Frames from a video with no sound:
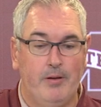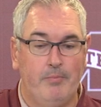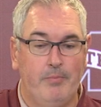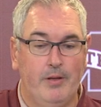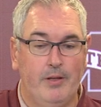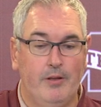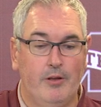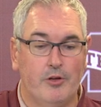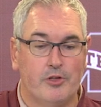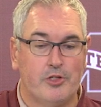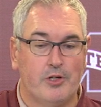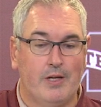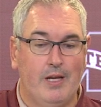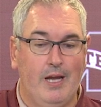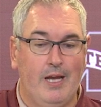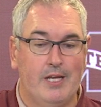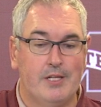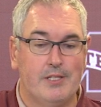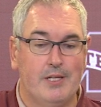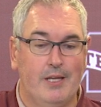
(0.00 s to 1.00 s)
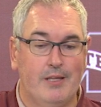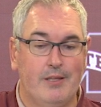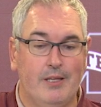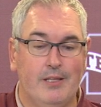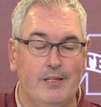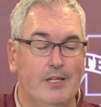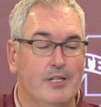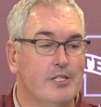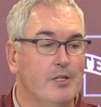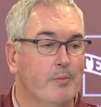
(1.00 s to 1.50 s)
but those are guys that I think
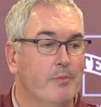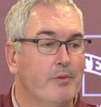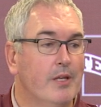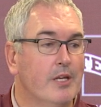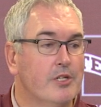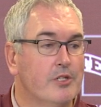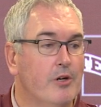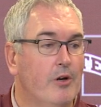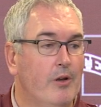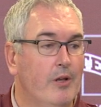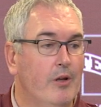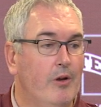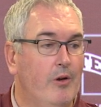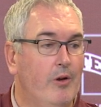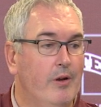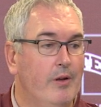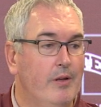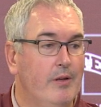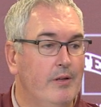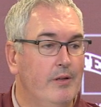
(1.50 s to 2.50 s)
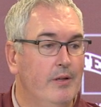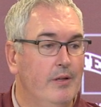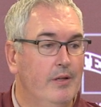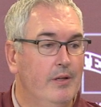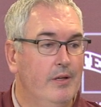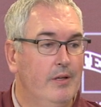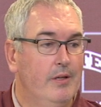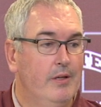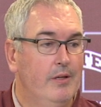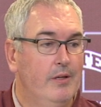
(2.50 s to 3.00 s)
did some things early on and.
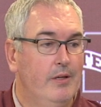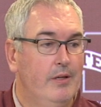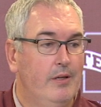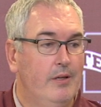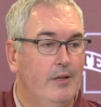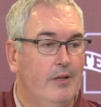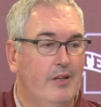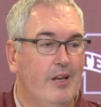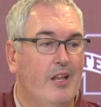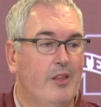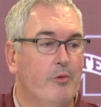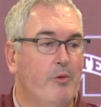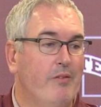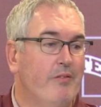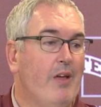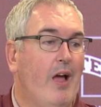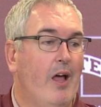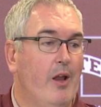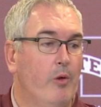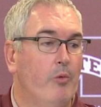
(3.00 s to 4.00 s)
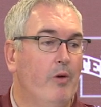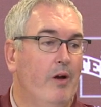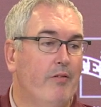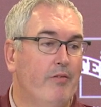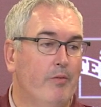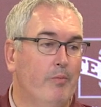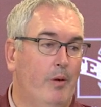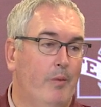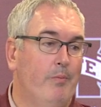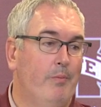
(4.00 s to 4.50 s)
You know, not that we've gotten away
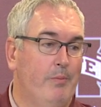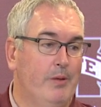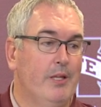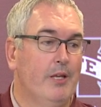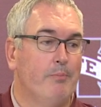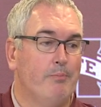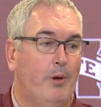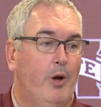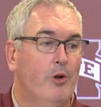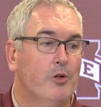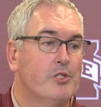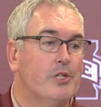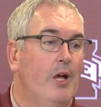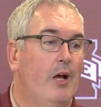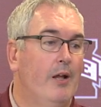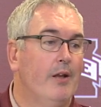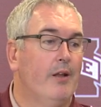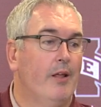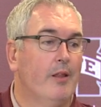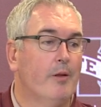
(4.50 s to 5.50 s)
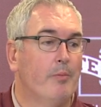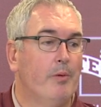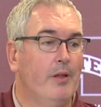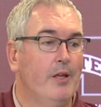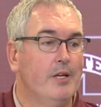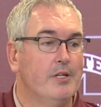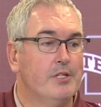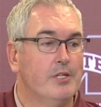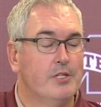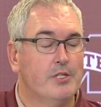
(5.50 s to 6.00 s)
from them, but the ball's gone to other
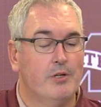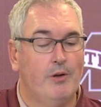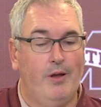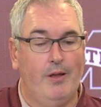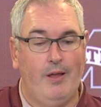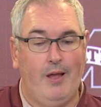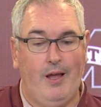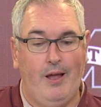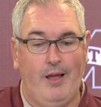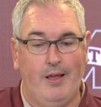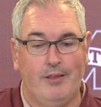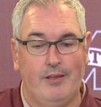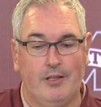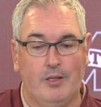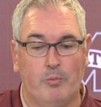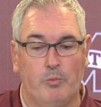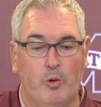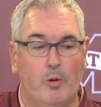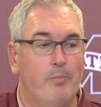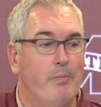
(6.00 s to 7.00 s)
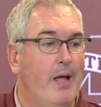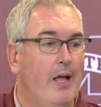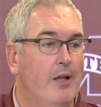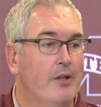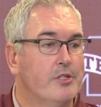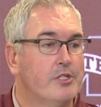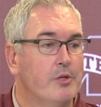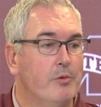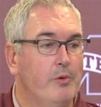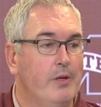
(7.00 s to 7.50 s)
places. So I, I think the more
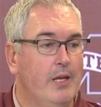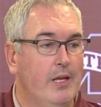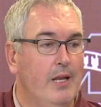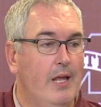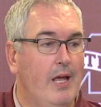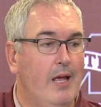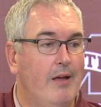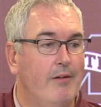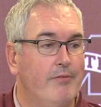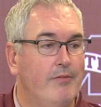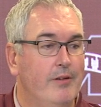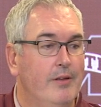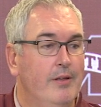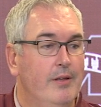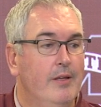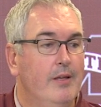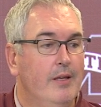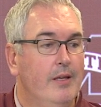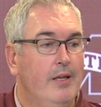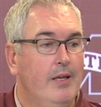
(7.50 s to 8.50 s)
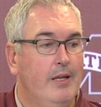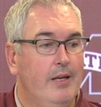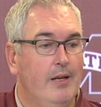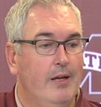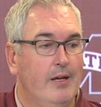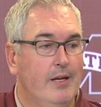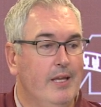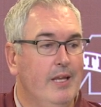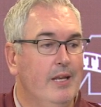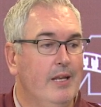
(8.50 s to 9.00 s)
balance that we can have in
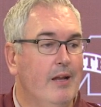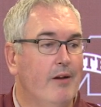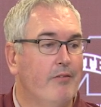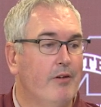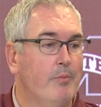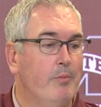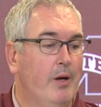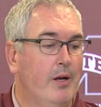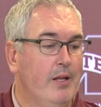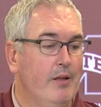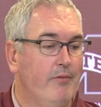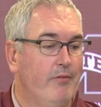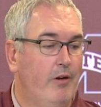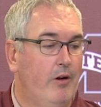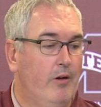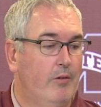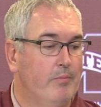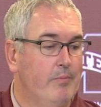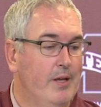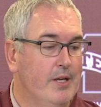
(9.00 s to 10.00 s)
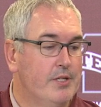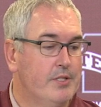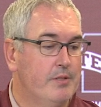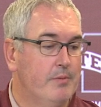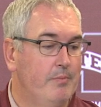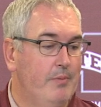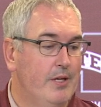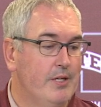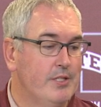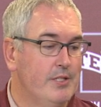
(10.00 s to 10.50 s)
uh, getting everybody involved makes
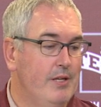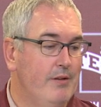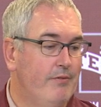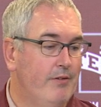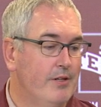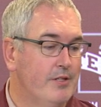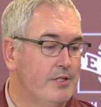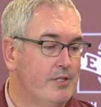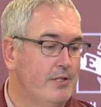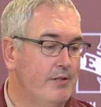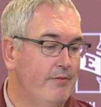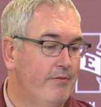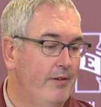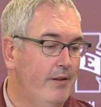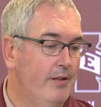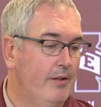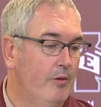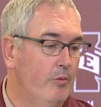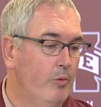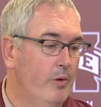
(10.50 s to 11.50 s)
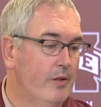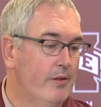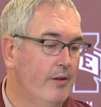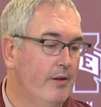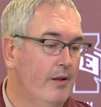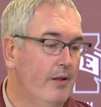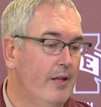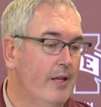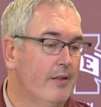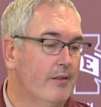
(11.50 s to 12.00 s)
makes defenses defend the width and
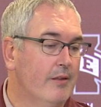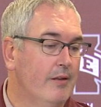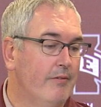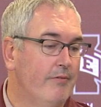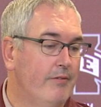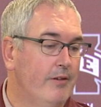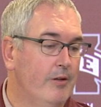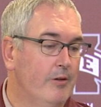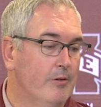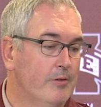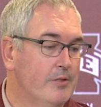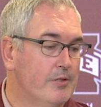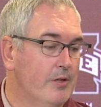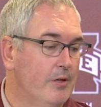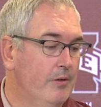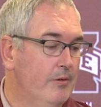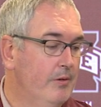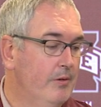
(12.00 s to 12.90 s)
the length of the field. So,